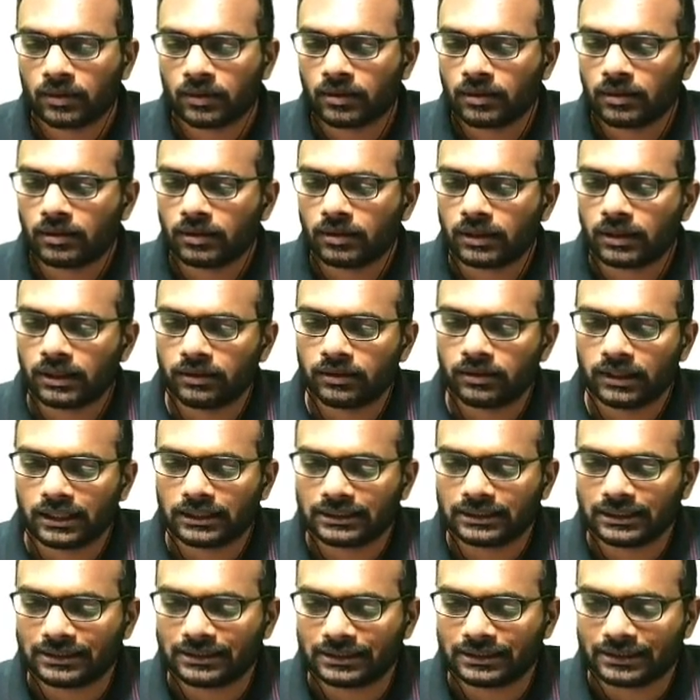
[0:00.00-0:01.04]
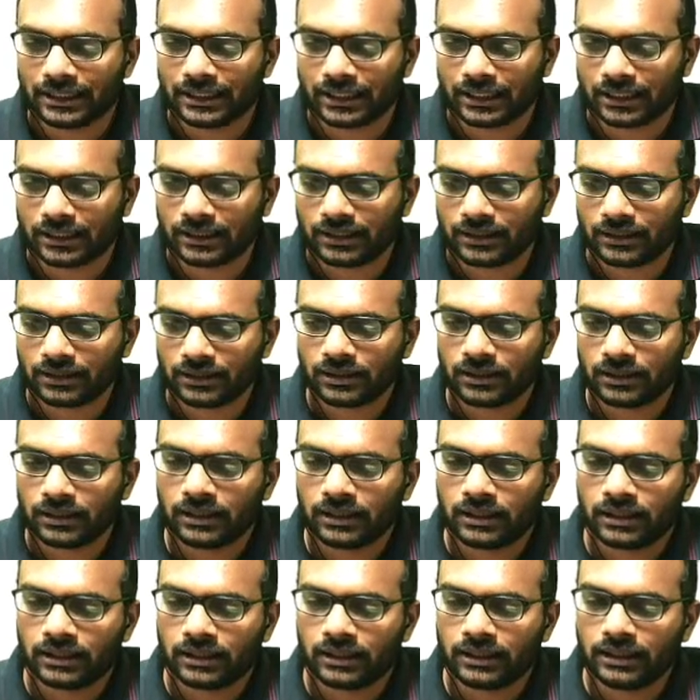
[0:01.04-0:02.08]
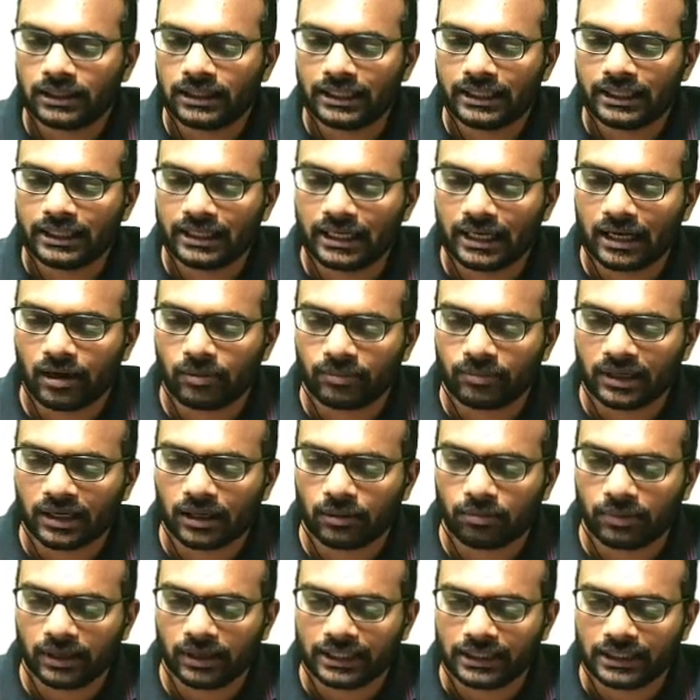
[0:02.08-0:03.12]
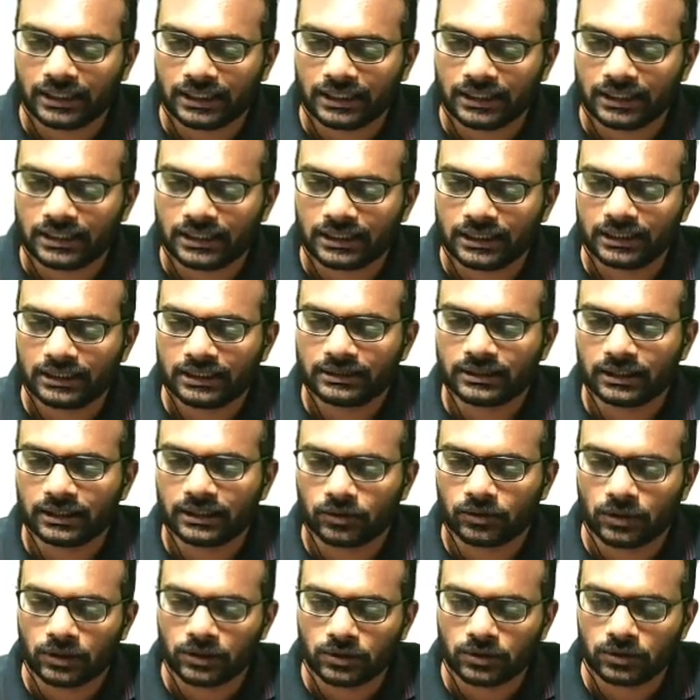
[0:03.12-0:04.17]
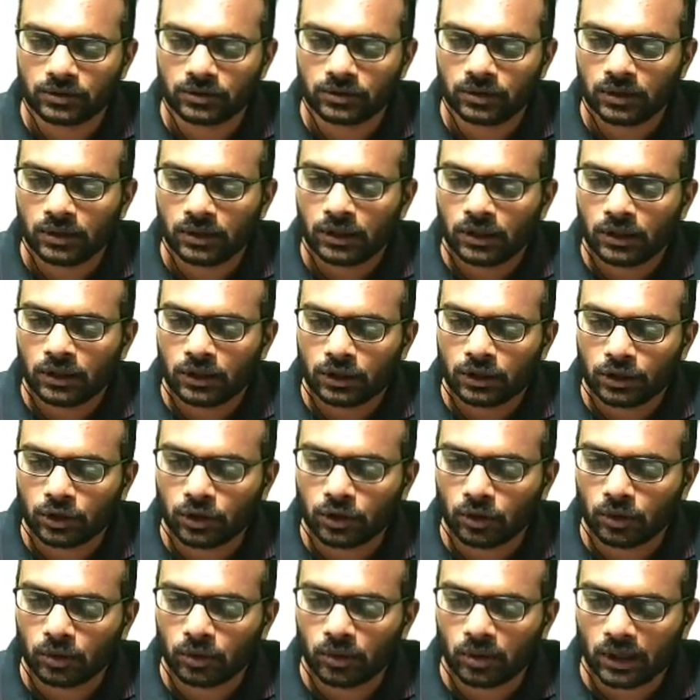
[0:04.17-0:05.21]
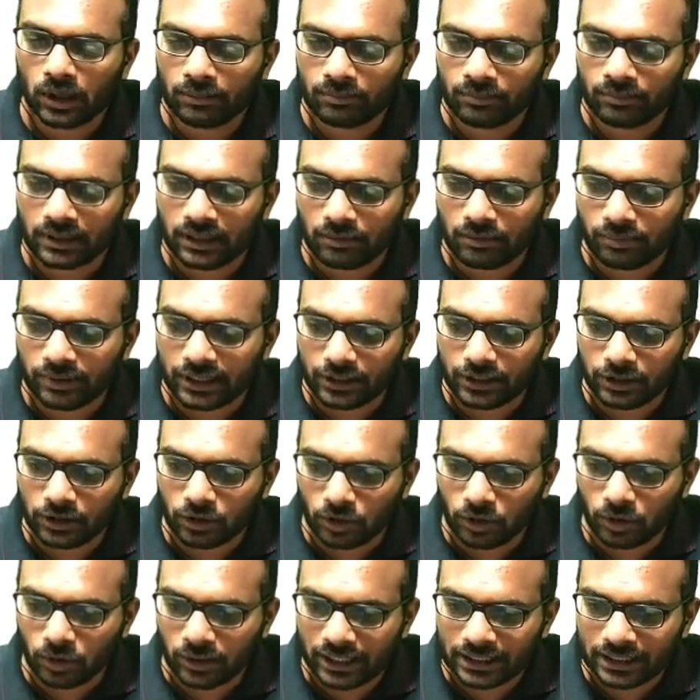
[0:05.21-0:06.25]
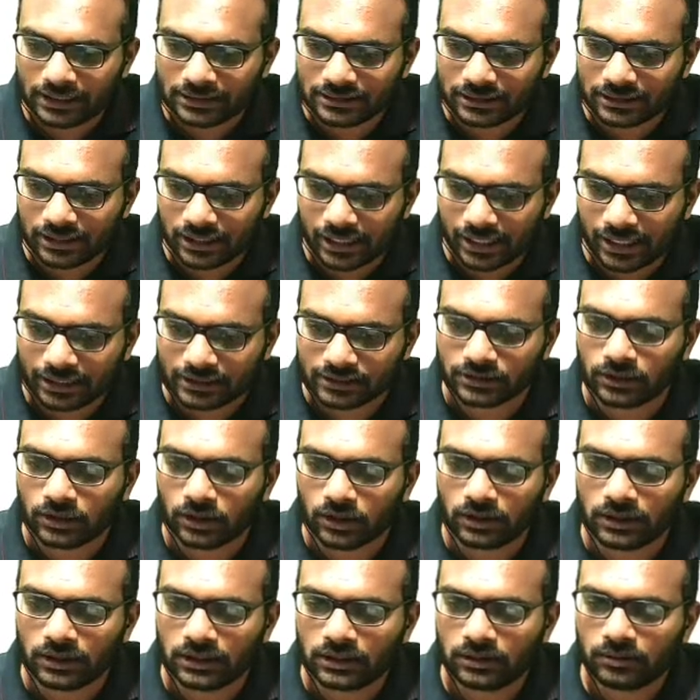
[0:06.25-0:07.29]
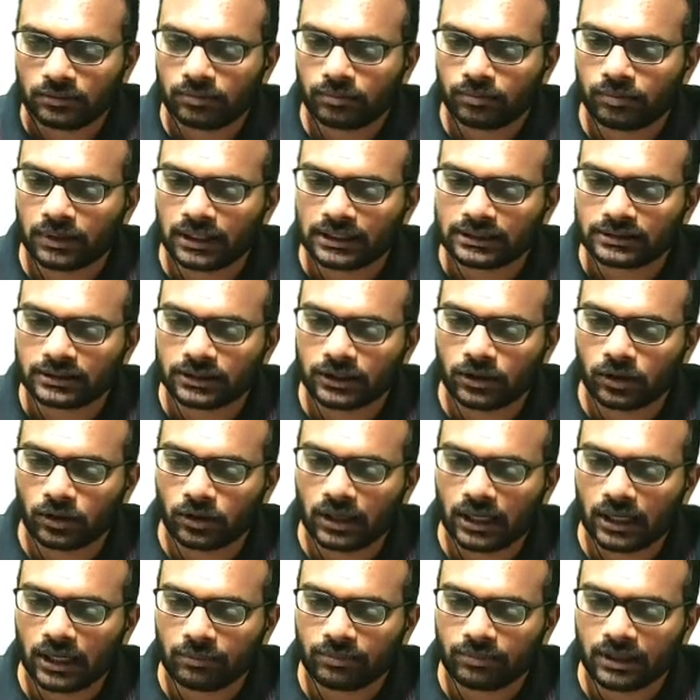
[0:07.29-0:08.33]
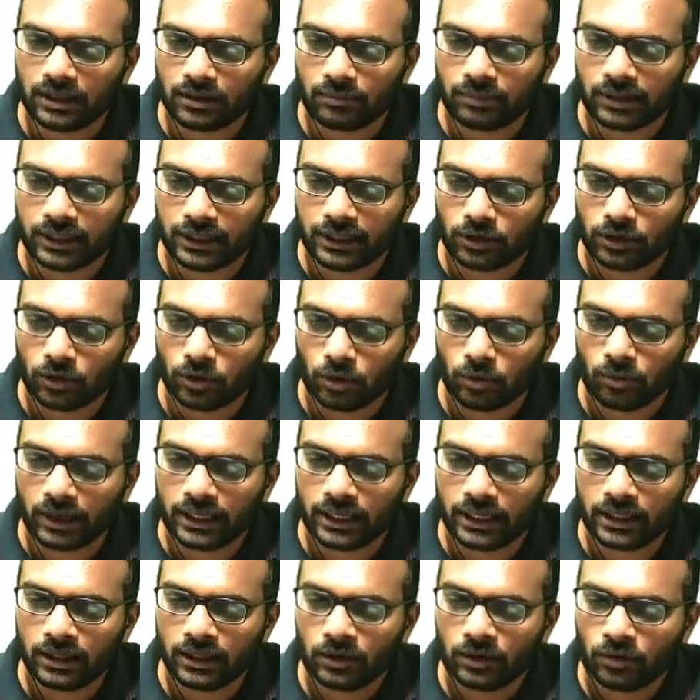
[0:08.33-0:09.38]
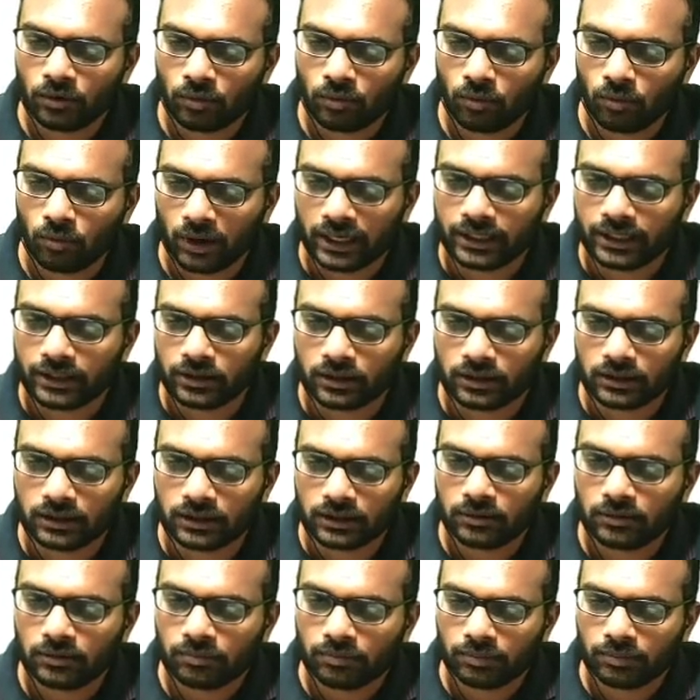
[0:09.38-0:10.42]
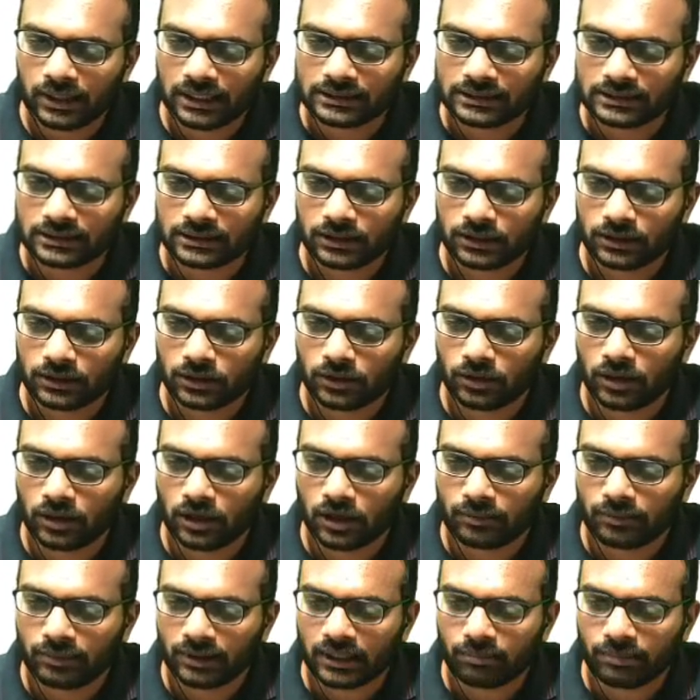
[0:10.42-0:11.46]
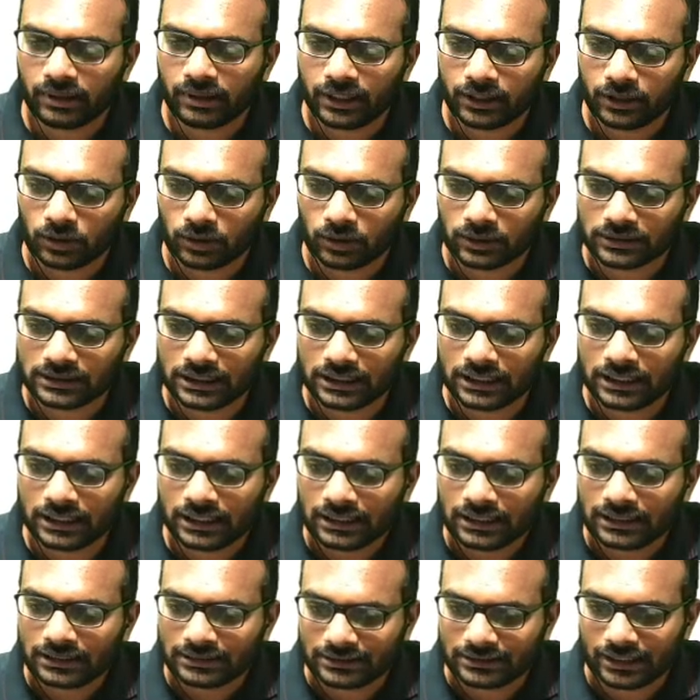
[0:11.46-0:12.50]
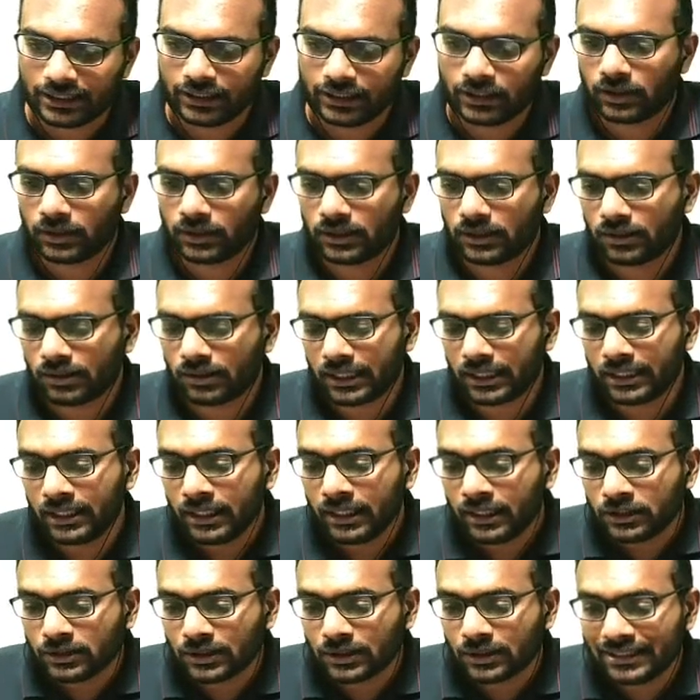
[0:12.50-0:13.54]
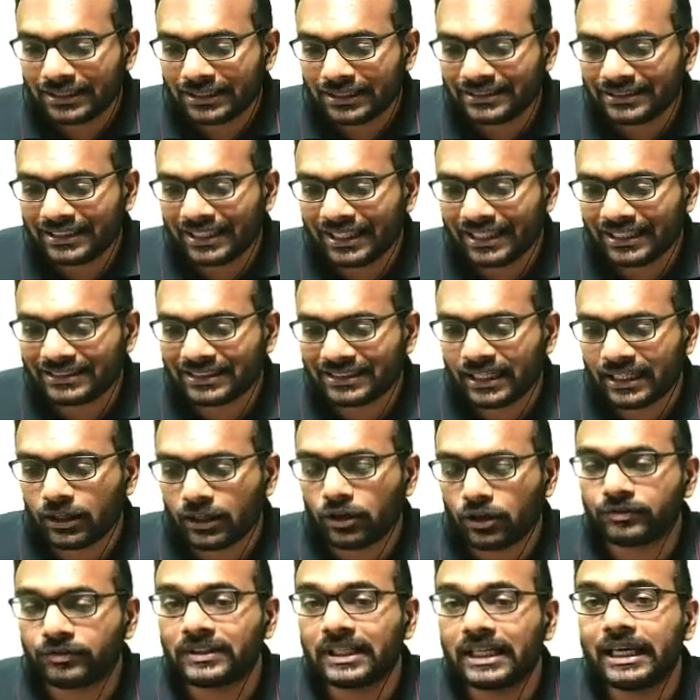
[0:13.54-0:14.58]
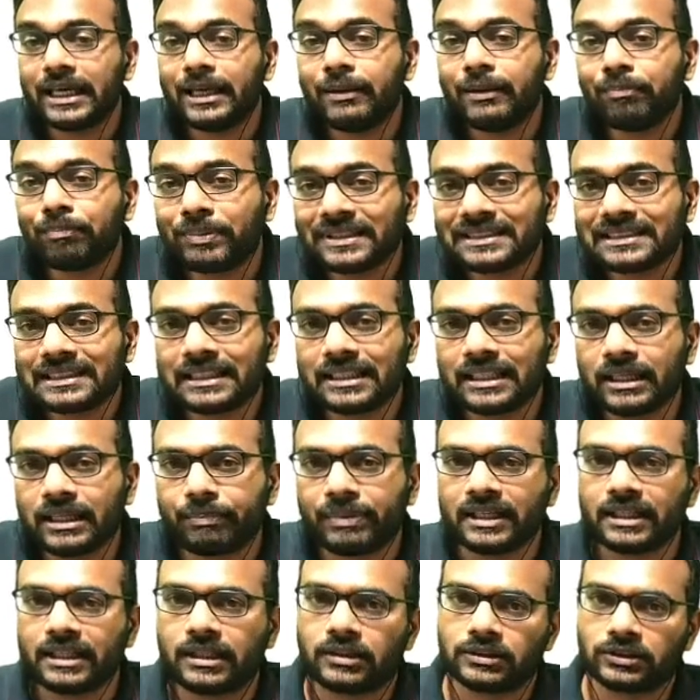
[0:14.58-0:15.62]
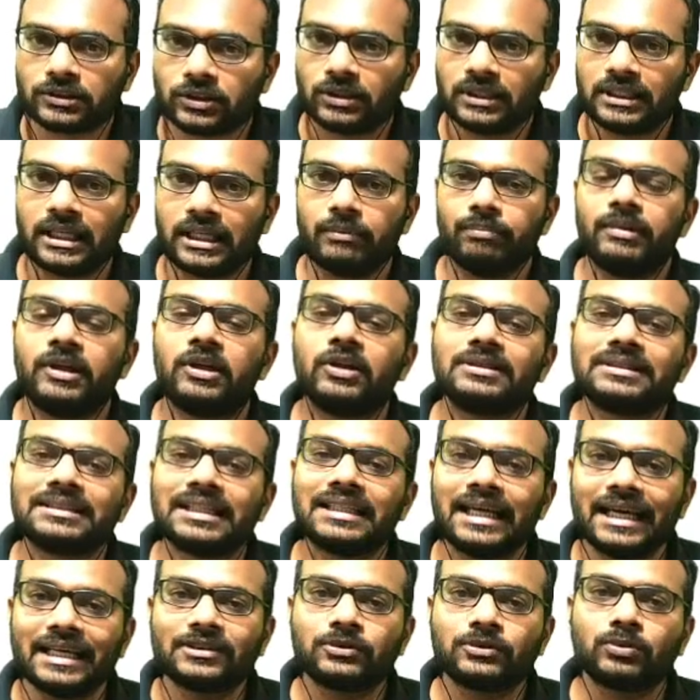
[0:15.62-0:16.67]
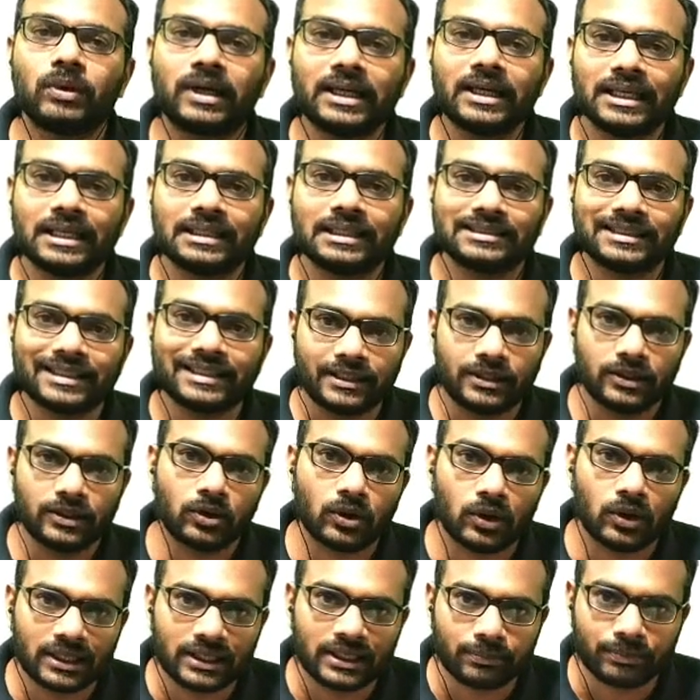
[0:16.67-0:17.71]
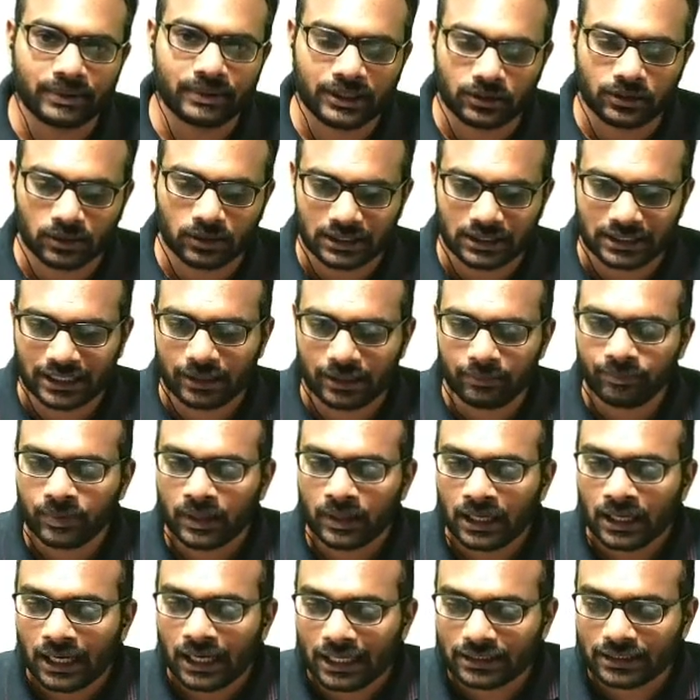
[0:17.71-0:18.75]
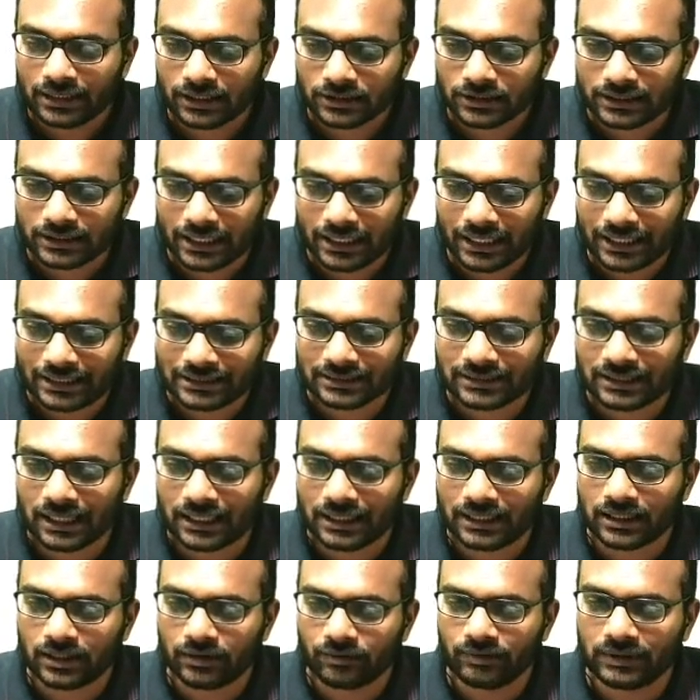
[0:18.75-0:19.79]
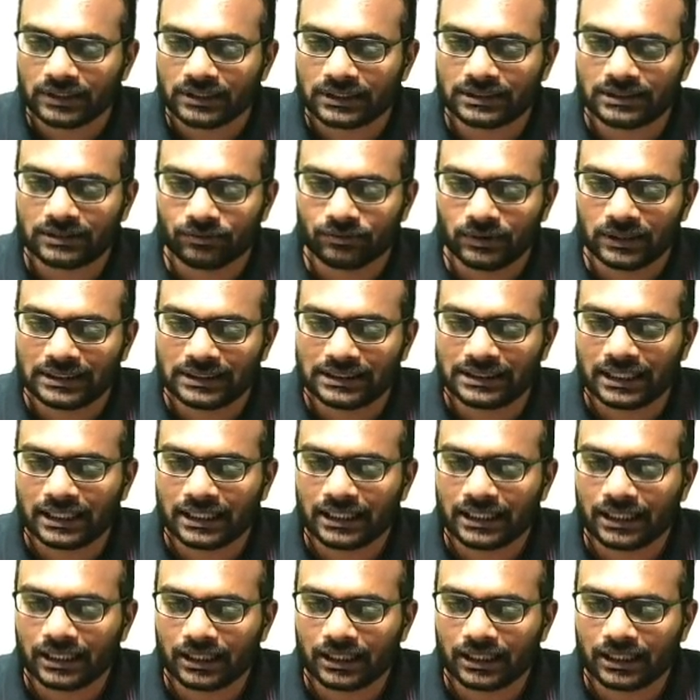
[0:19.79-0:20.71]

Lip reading: Okay. You can just check, d lambda by dt is equal to dou lambda by dou x, x dot, plus dou lambda by dou y, y dot, plus dou lambda by dou z, z dot. All right. So, this takes care of the implicit dependence on time, because x, y and z all depend on time, and there is an extra term which takes